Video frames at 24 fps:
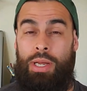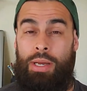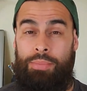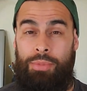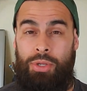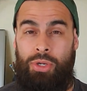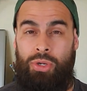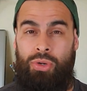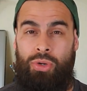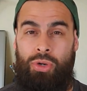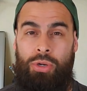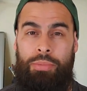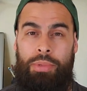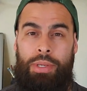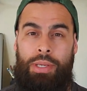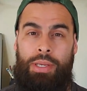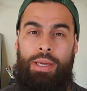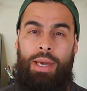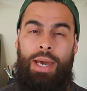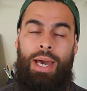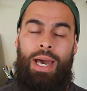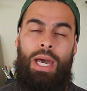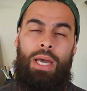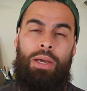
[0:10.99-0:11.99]
I'm the Grooming
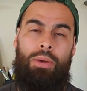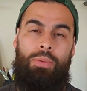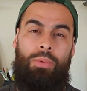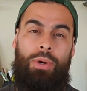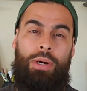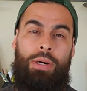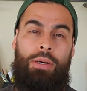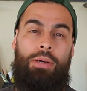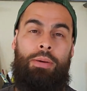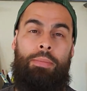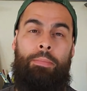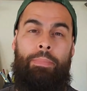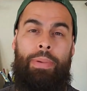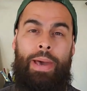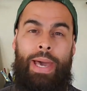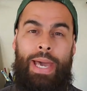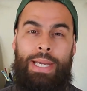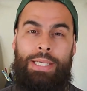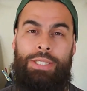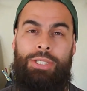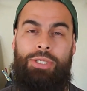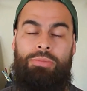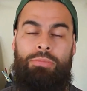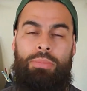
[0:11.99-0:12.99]
Guy. Welcome
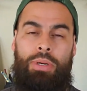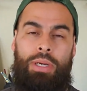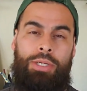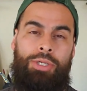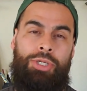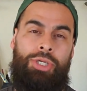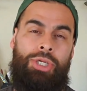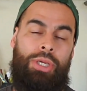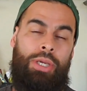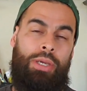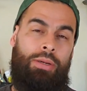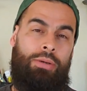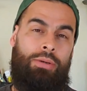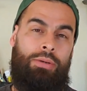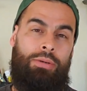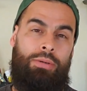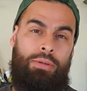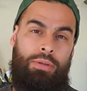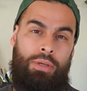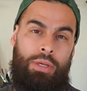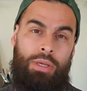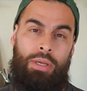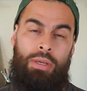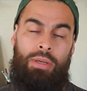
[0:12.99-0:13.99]
back to my
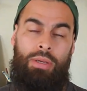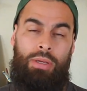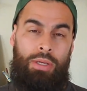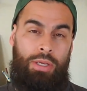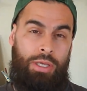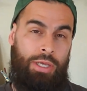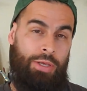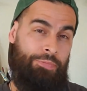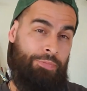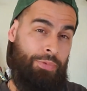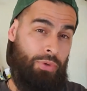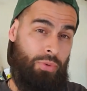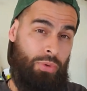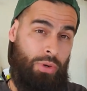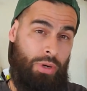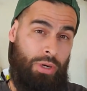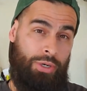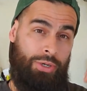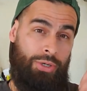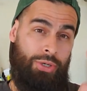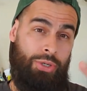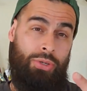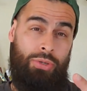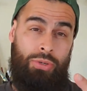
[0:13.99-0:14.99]
channel. If you
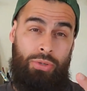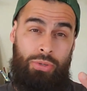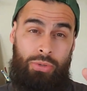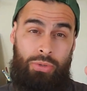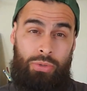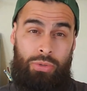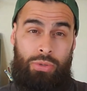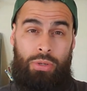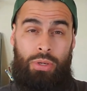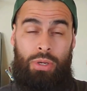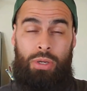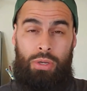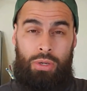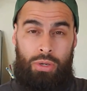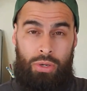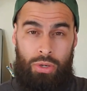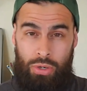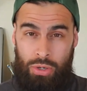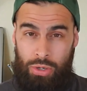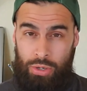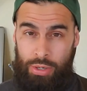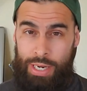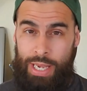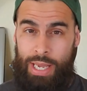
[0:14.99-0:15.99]
are new
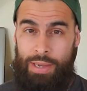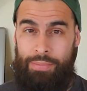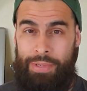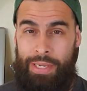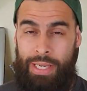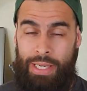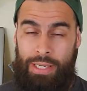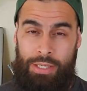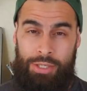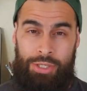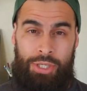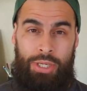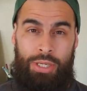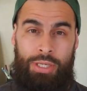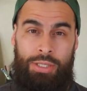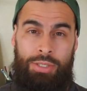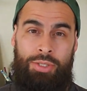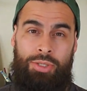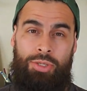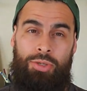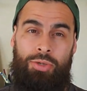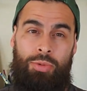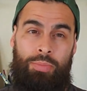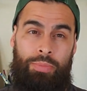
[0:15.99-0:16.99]
or haven't had a
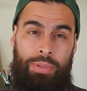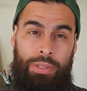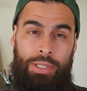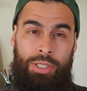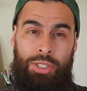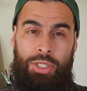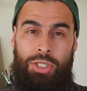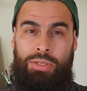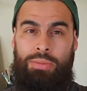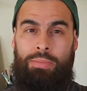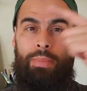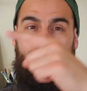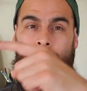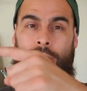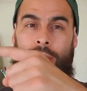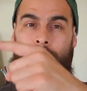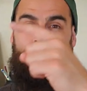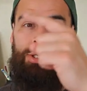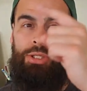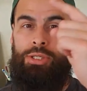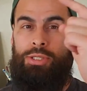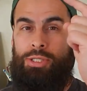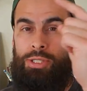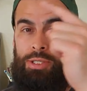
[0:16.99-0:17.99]
chance to, please
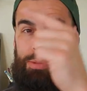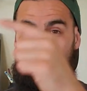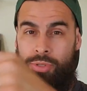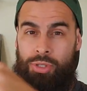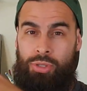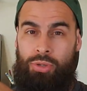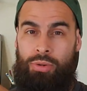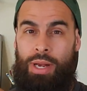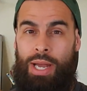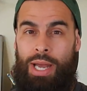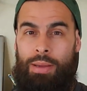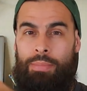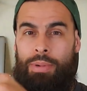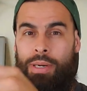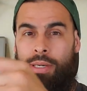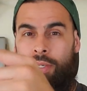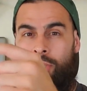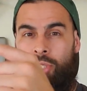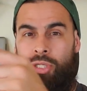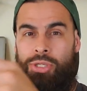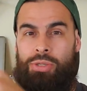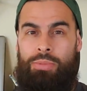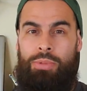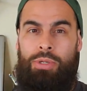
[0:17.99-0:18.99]
smash the subscribe
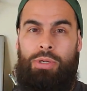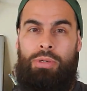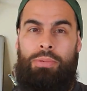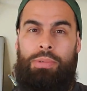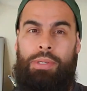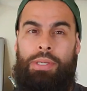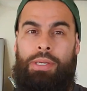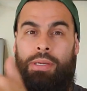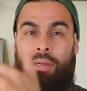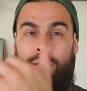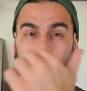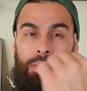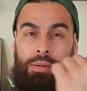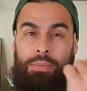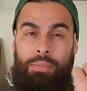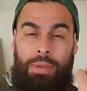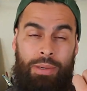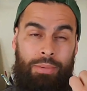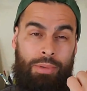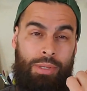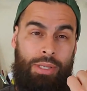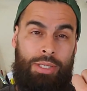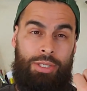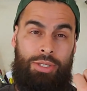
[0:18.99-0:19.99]
button. It should be over here or
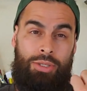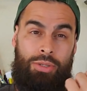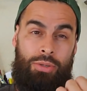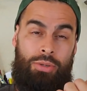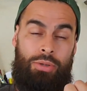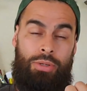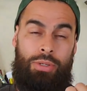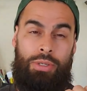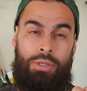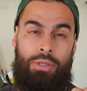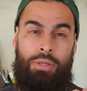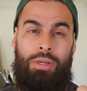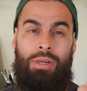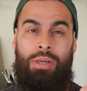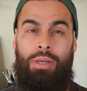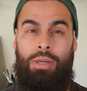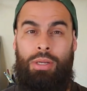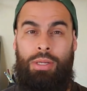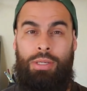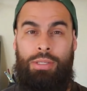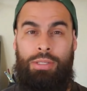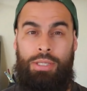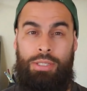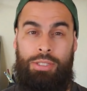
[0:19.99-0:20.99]
maybe this corner.
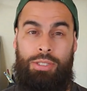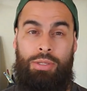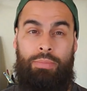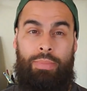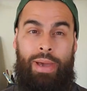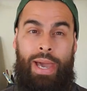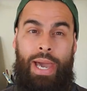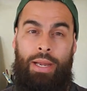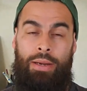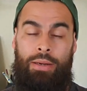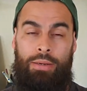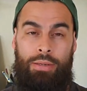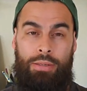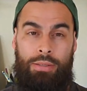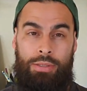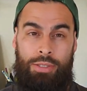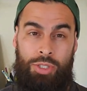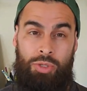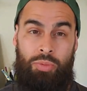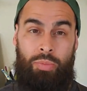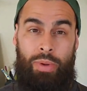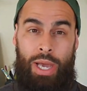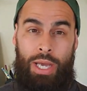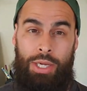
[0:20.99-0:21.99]
Doesn't matter.
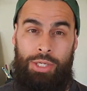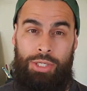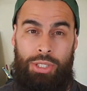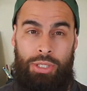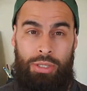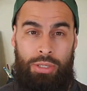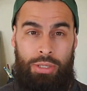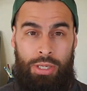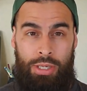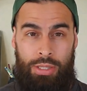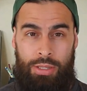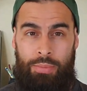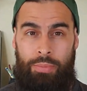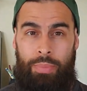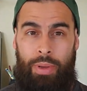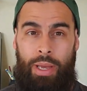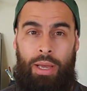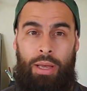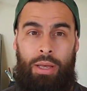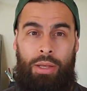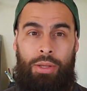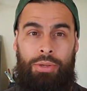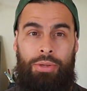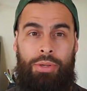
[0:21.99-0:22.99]
Smash it, hit the
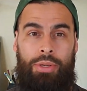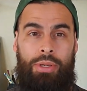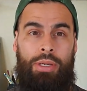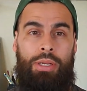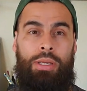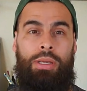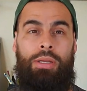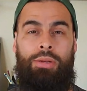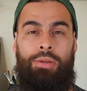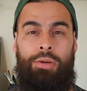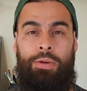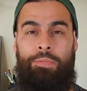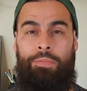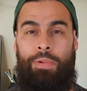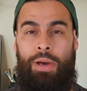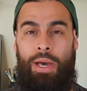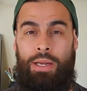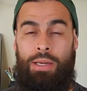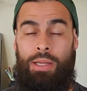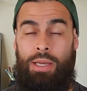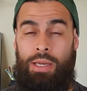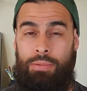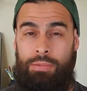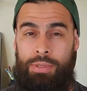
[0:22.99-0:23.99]
bell. You're gonna get
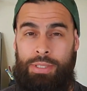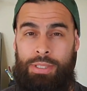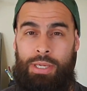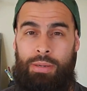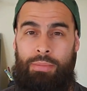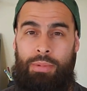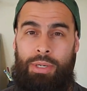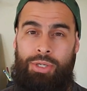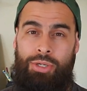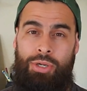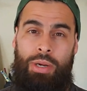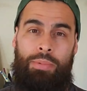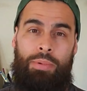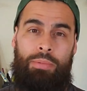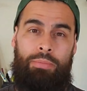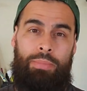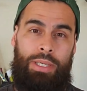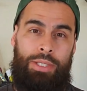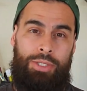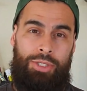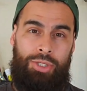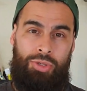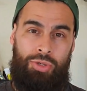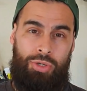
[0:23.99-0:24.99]
notified every time I drop a
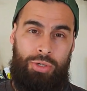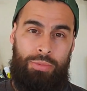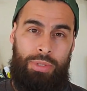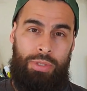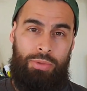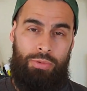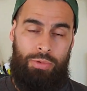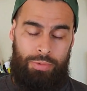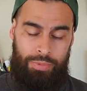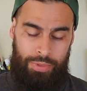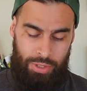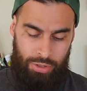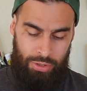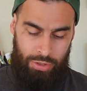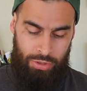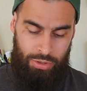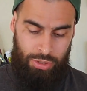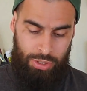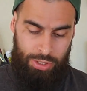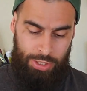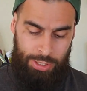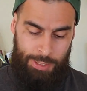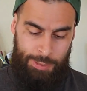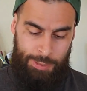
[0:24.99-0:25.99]
men's grooming review.